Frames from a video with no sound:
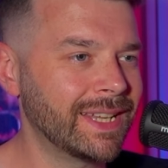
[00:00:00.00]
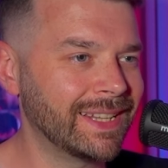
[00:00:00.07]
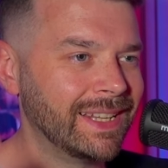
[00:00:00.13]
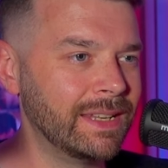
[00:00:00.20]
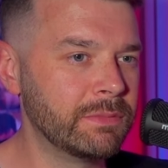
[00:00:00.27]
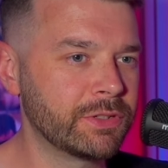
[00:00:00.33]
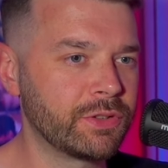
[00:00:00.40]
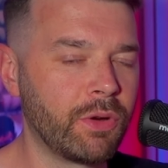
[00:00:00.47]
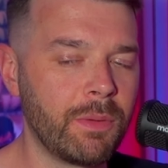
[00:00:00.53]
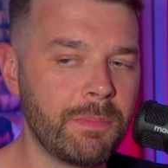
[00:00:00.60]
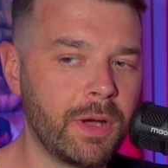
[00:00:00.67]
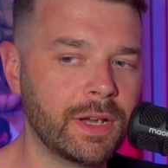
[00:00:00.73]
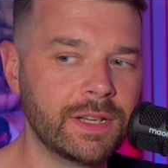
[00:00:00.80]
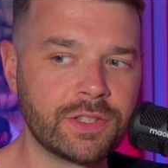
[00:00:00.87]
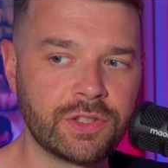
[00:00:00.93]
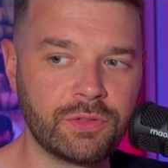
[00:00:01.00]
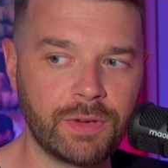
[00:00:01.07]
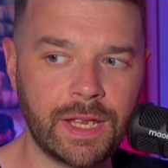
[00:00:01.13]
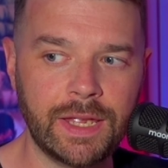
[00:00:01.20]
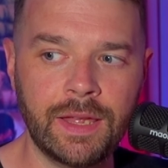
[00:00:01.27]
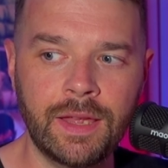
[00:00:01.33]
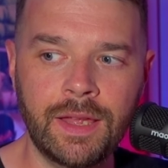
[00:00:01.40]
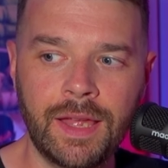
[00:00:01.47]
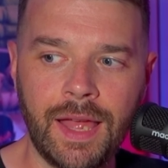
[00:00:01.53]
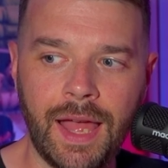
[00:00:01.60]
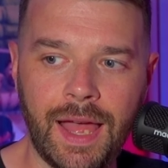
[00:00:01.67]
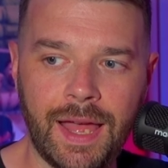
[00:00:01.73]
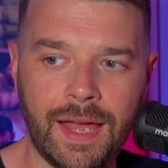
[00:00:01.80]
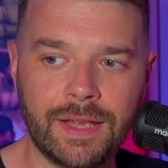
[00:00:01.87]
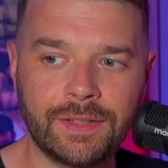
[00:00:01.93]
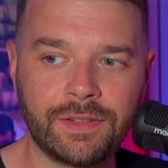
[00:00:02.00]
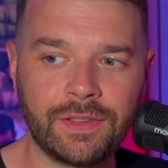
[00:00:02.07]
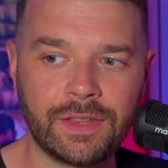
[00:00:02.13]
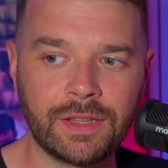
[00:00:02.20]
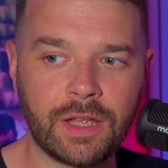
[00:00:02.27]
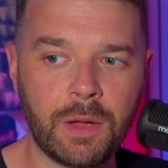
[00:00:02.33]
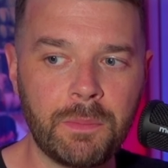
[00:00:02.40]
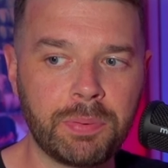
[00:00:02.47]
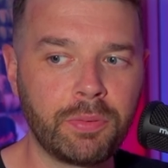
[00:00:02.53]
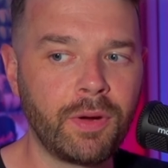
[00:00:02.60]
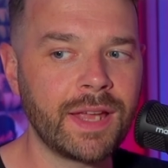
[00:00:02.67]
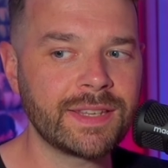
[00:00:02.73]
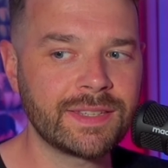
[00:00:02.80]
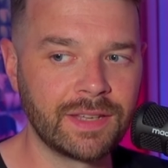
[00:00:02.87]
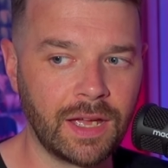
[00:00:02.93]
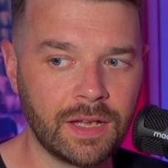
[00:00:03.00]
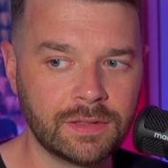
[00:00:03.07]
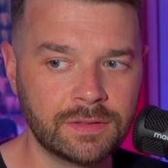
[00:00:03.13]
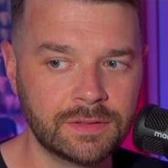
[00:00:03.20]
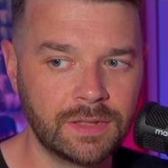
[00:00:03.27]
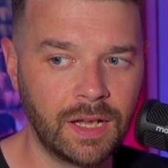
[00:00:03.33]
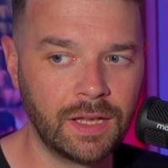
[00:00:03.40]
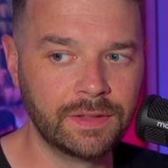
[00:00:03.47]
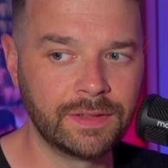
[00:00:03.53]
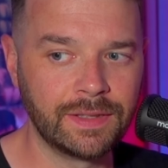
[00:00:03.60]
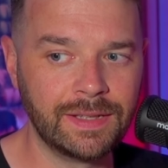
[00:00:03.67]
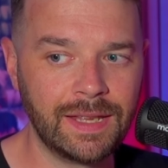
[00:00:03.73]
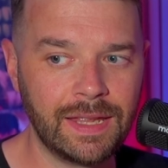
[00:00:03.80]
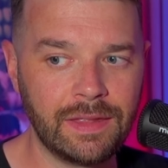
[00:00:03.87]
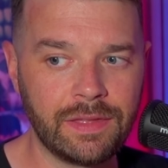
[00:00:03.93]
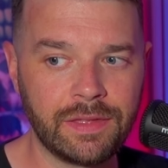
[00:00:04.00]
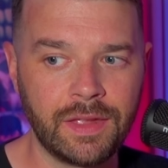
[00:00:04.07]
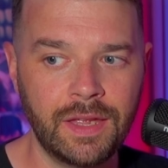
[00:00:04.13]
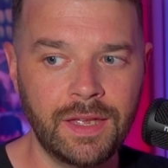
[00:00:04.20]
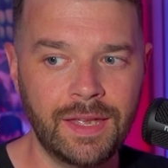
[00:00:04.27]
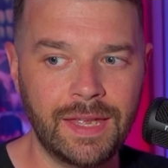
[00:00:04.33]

the limiter on -3. And the compressor underneath